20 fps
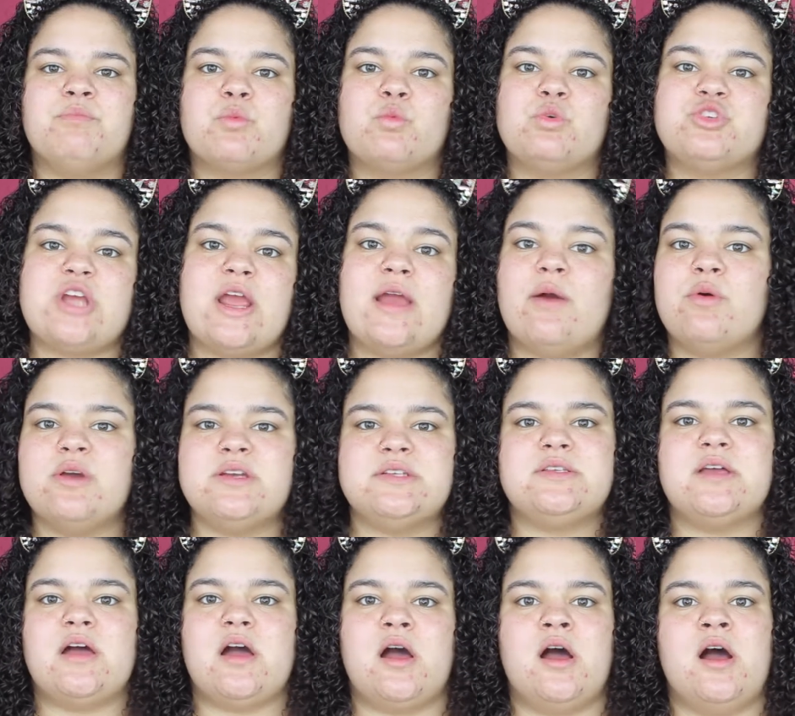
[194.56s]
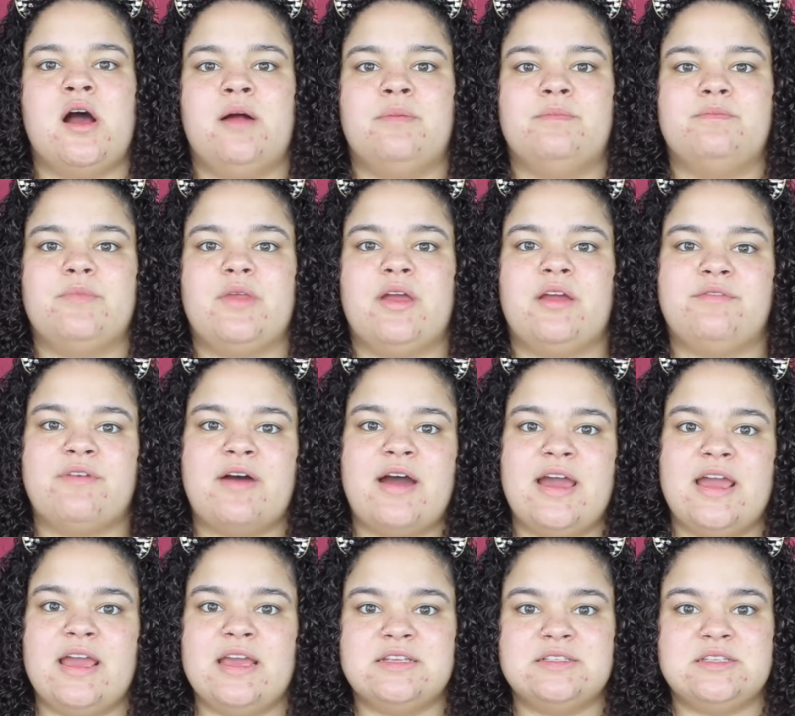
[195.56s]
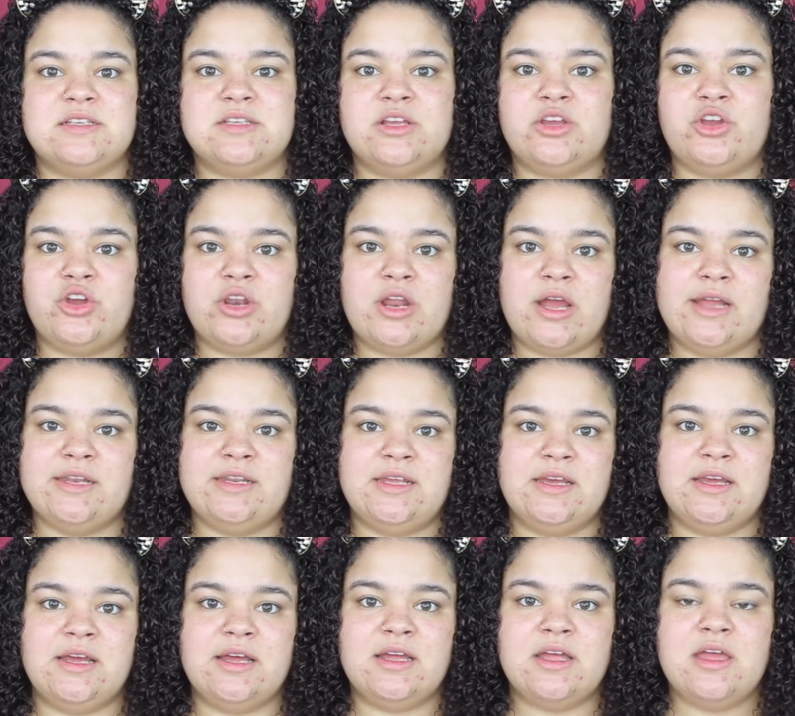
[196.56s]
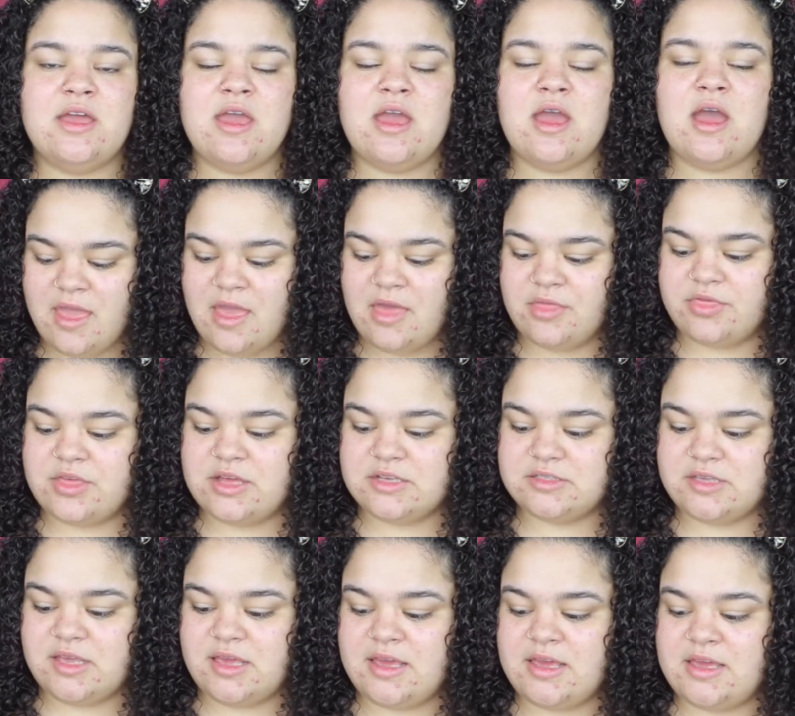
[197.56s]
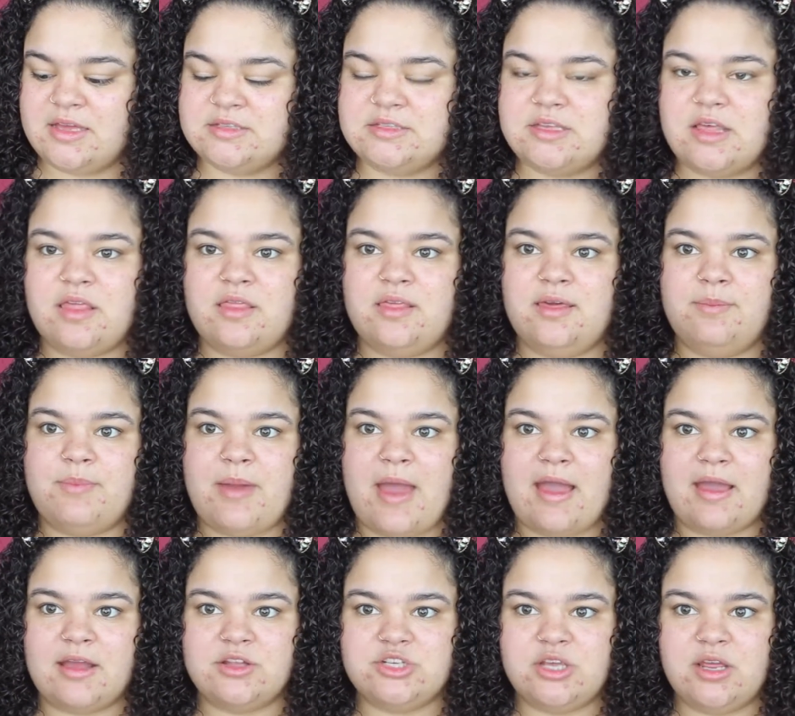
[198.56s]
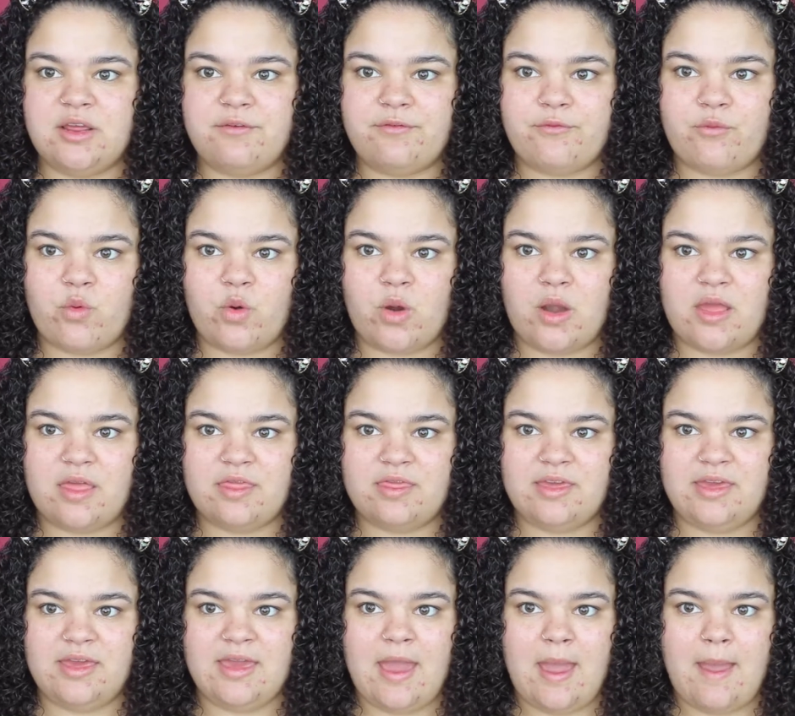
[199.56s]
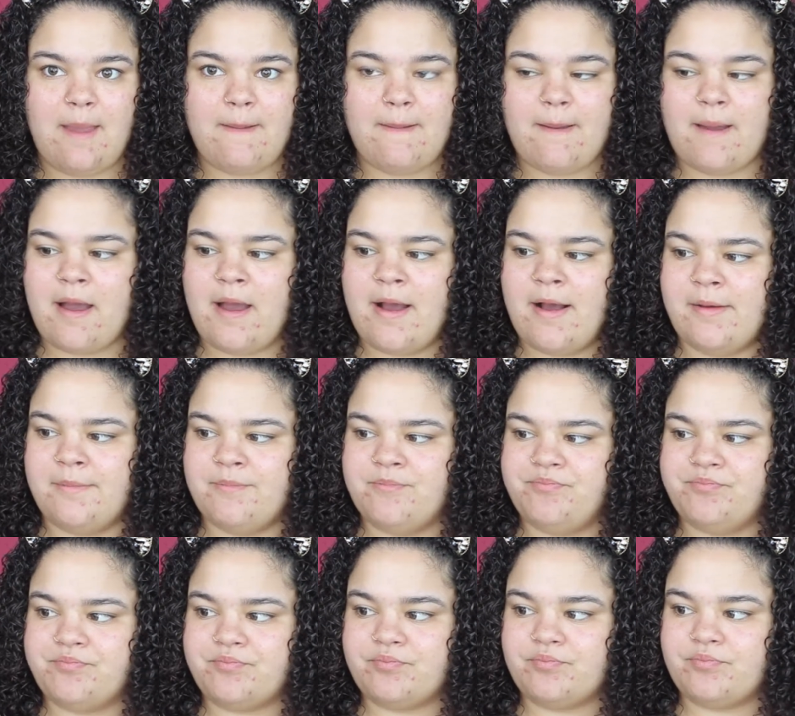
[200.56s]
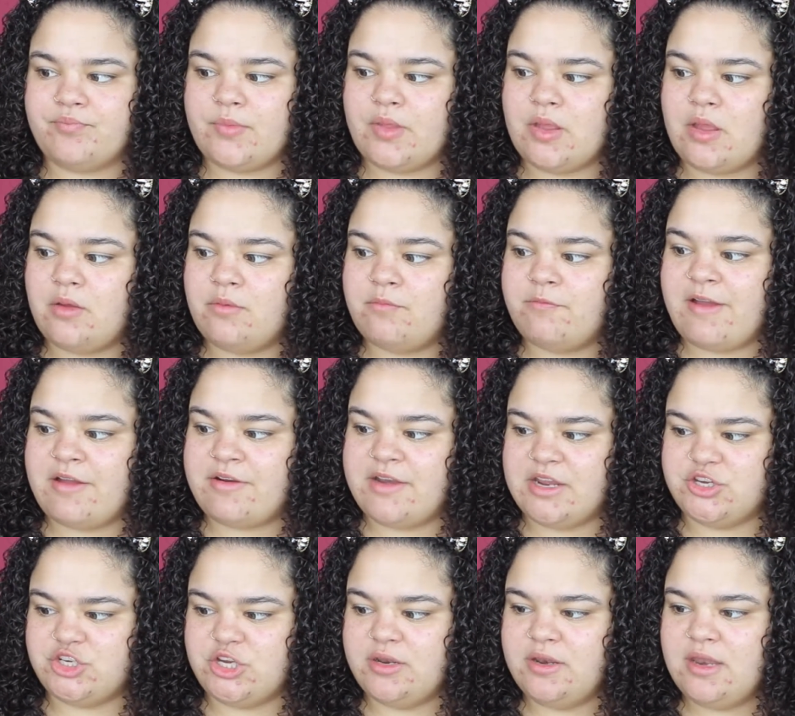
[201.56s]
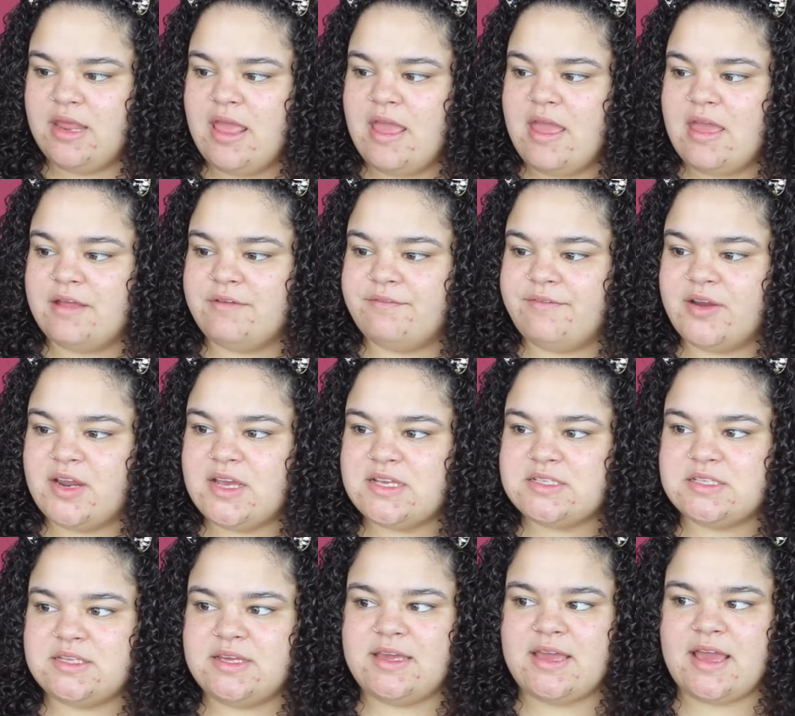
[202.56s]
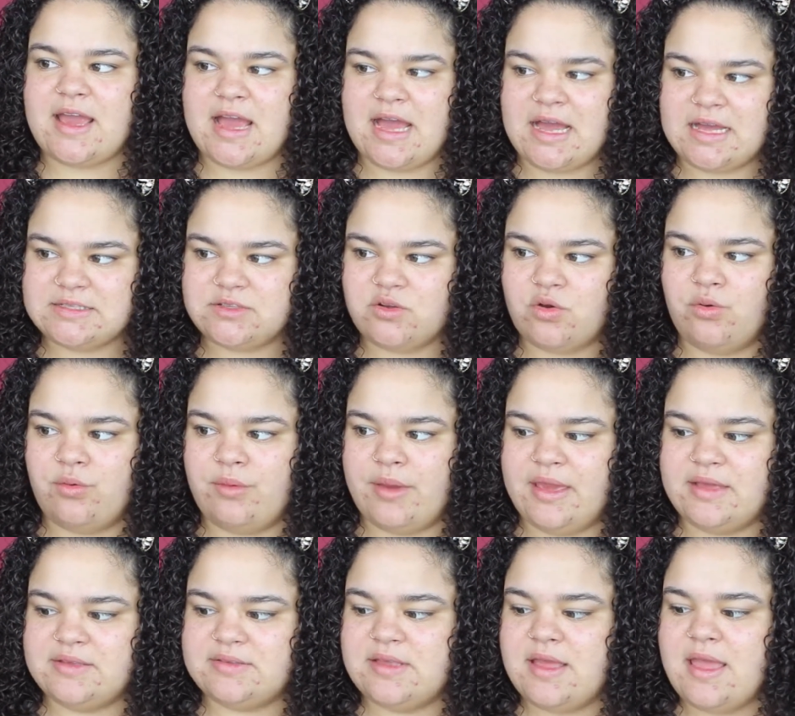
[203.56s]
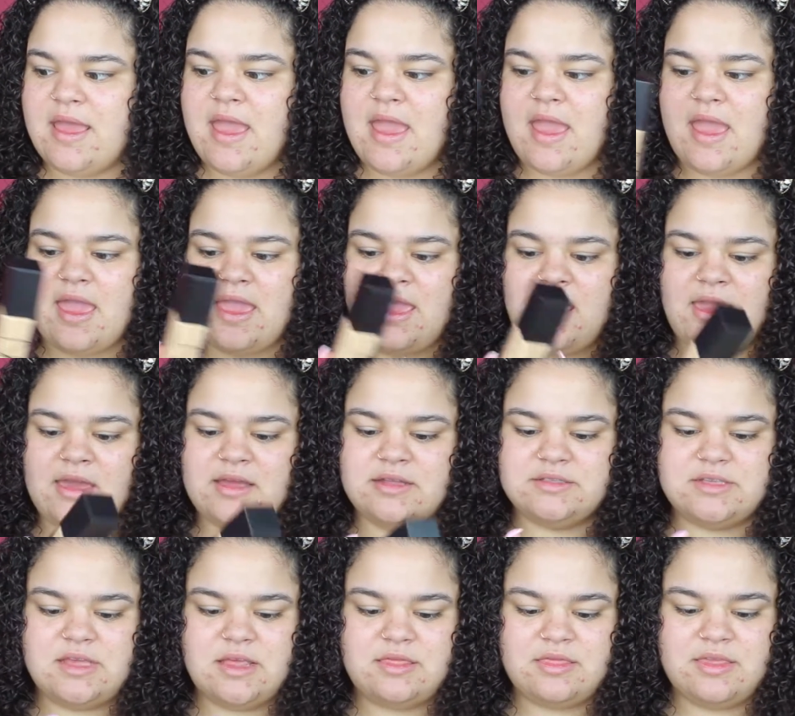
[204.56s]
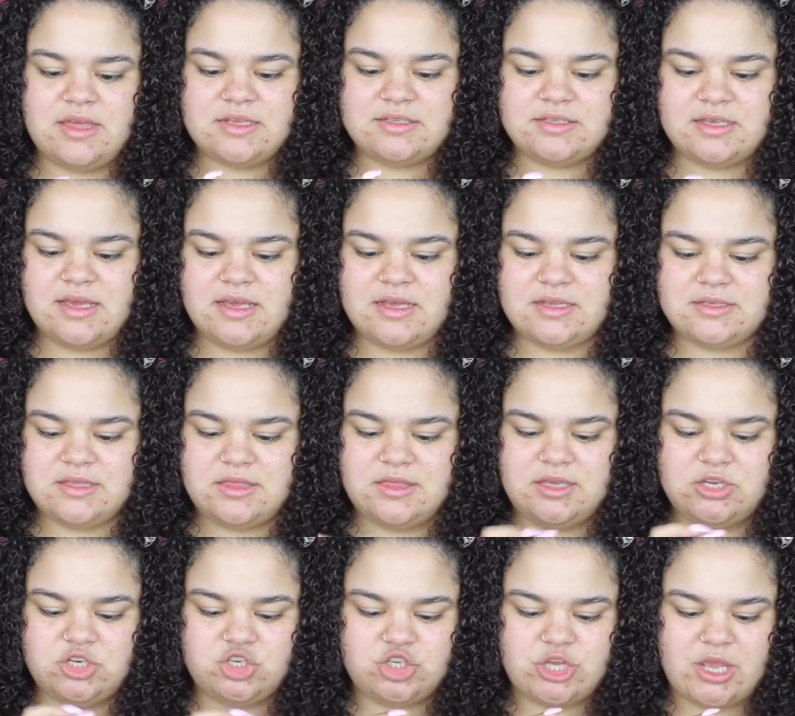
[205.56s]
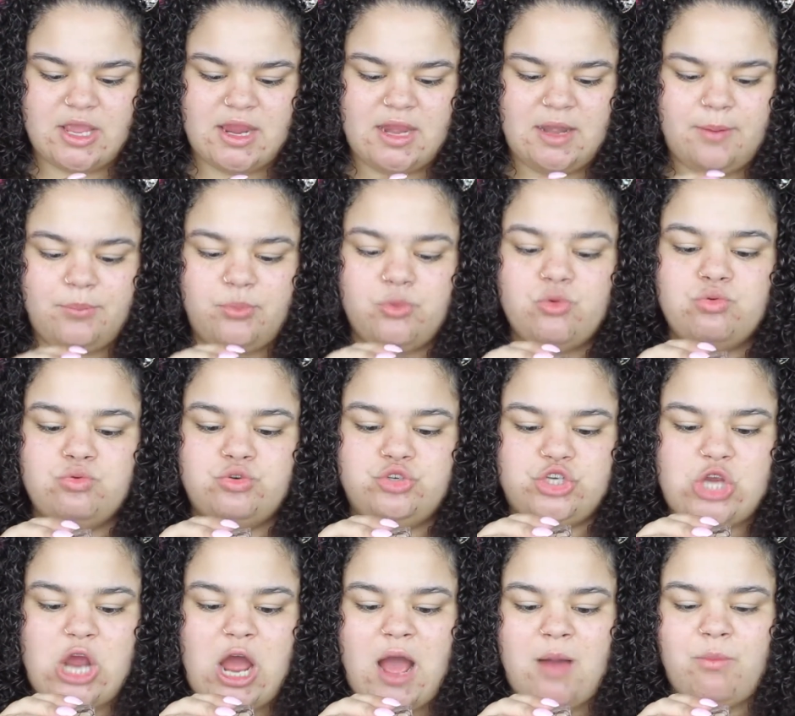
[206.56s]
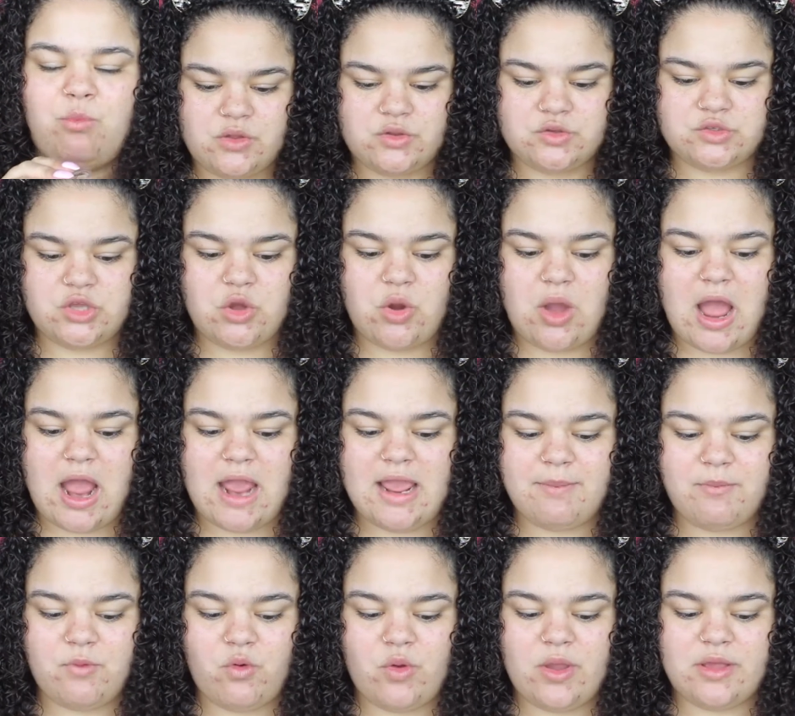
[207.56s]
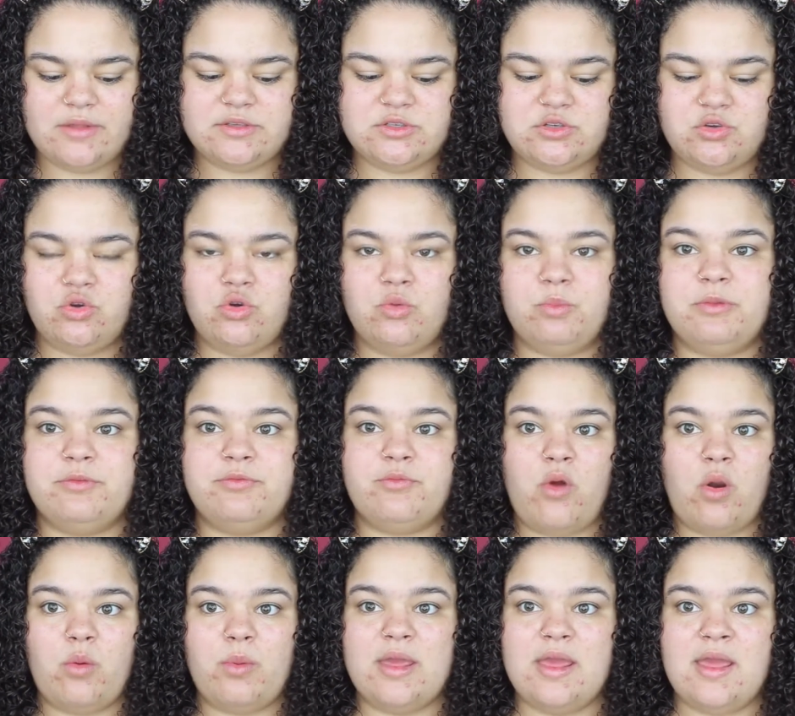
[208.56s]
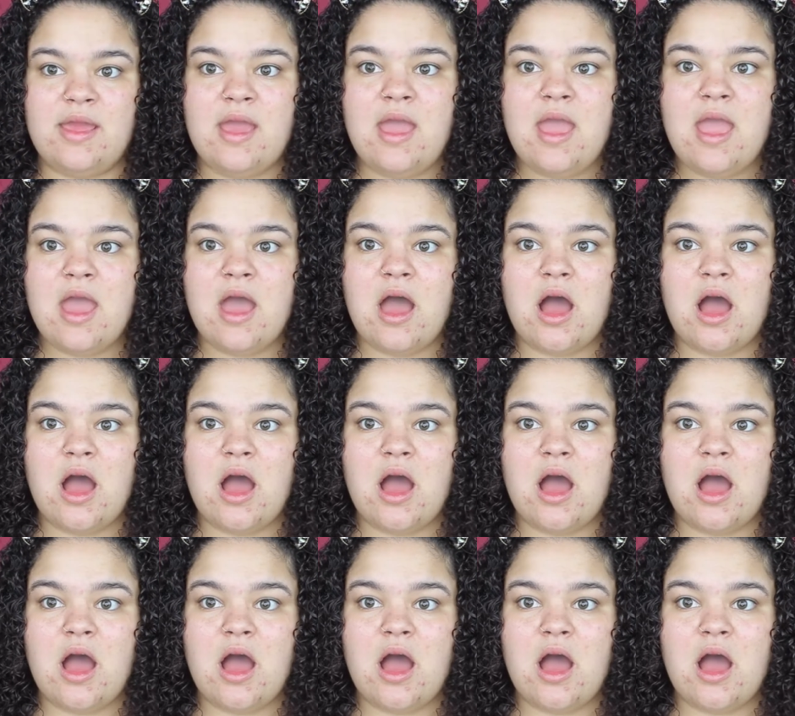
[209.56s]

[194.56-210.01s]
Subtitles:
which I always advise is a good idea. This is the packaging for the foundation, very sleek as always, and this is the shade Punjab. So I'm going to, before we